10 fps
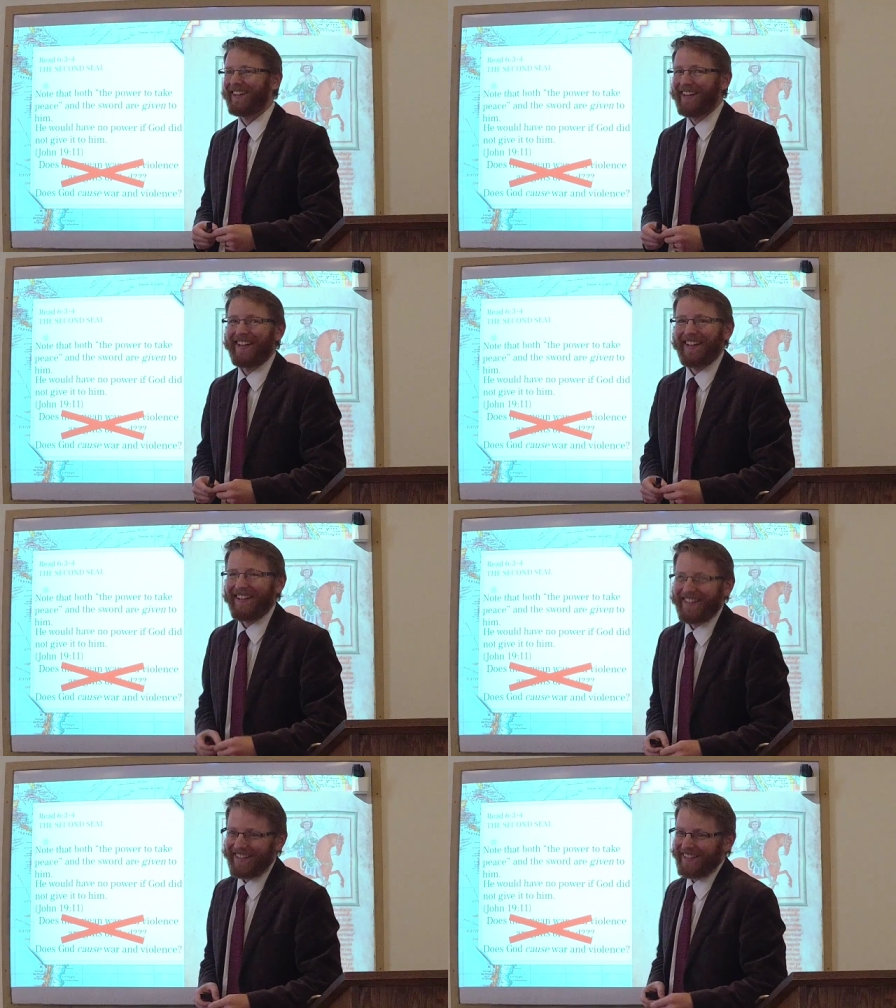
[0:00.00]
we keep
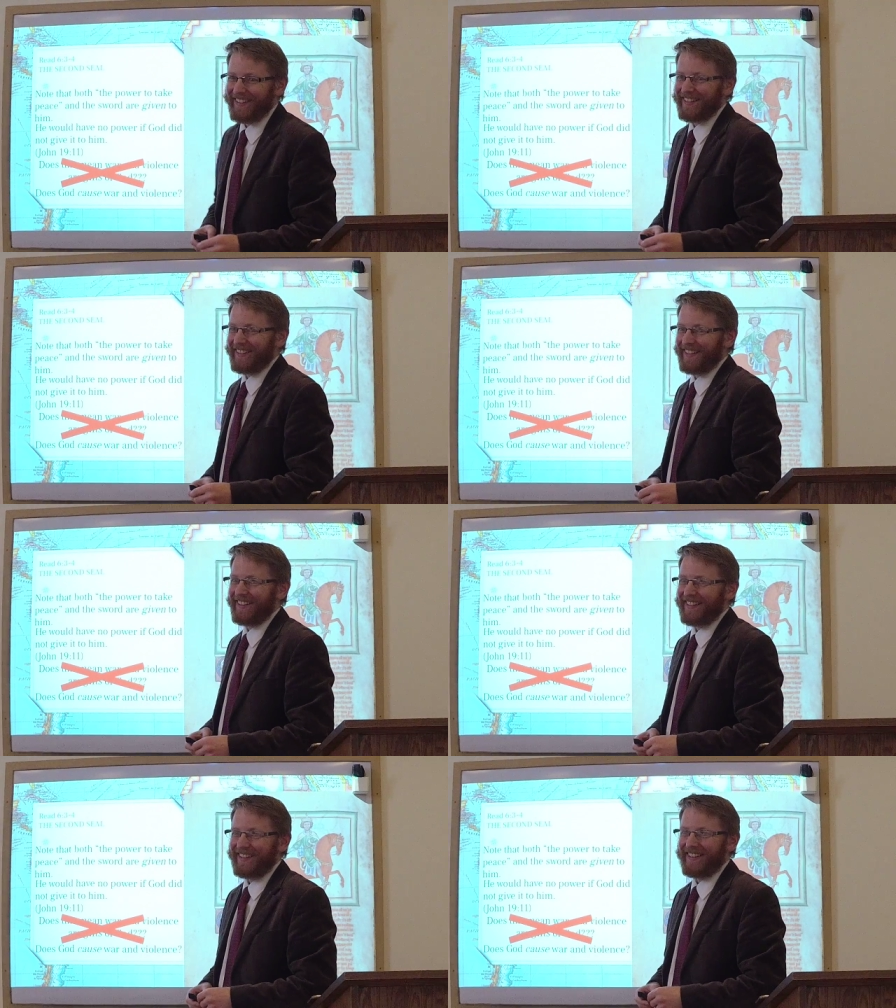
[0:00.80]
repeating our
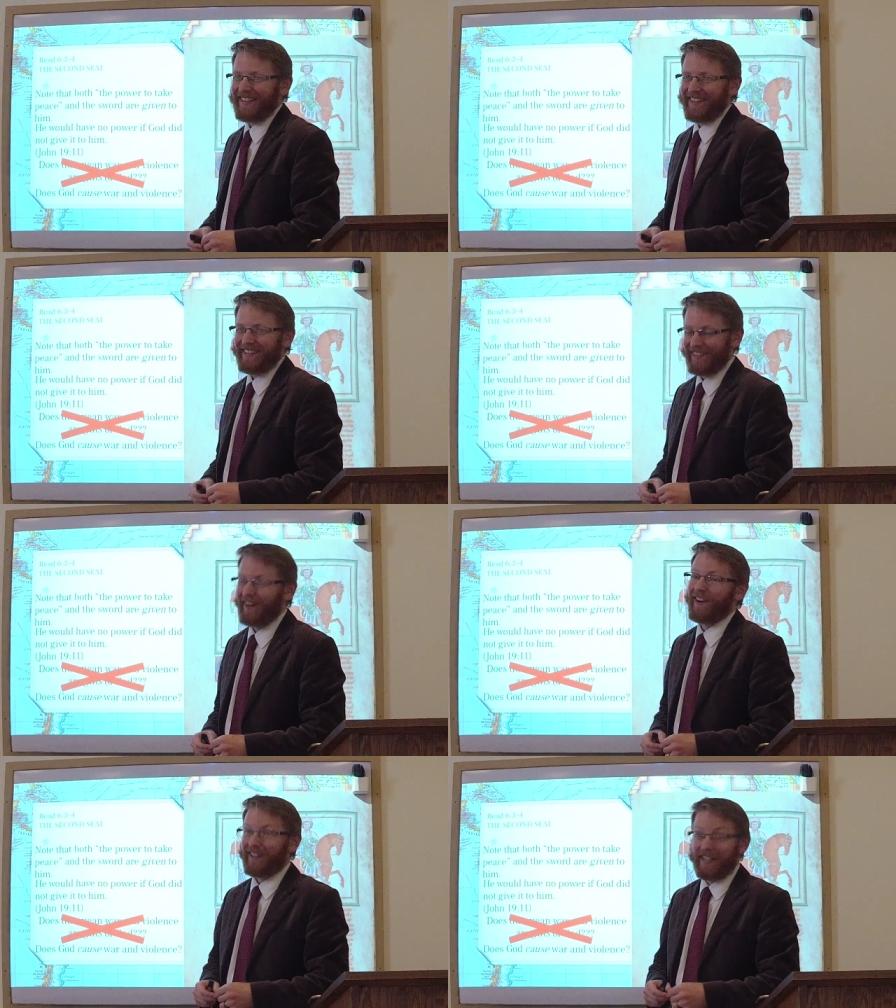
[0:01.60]
history. Yeah,
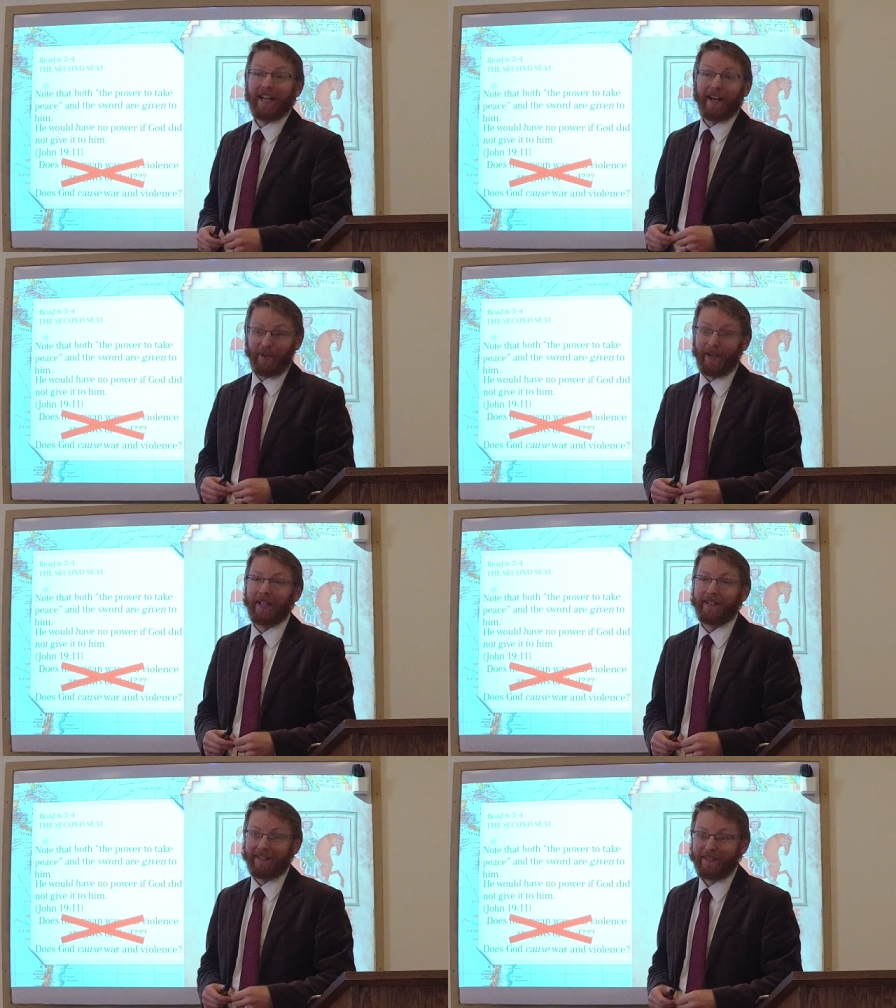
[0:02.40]
uh-huh, yeah,
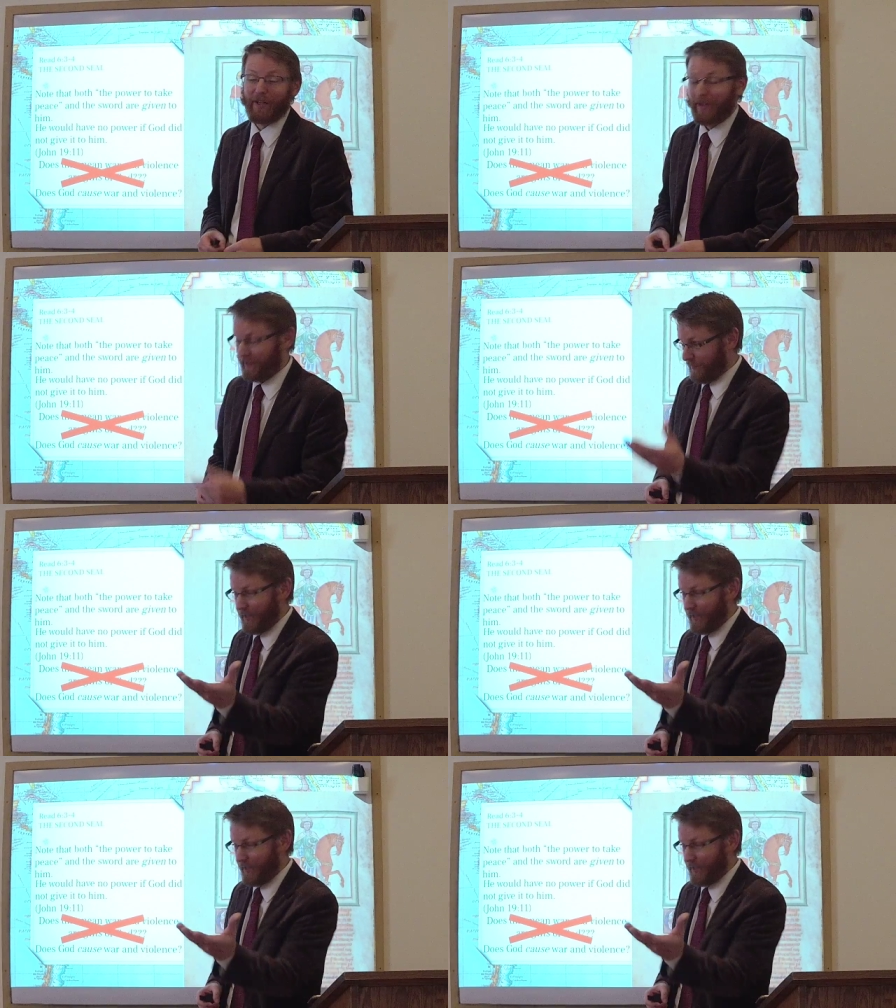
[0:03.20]
right. There,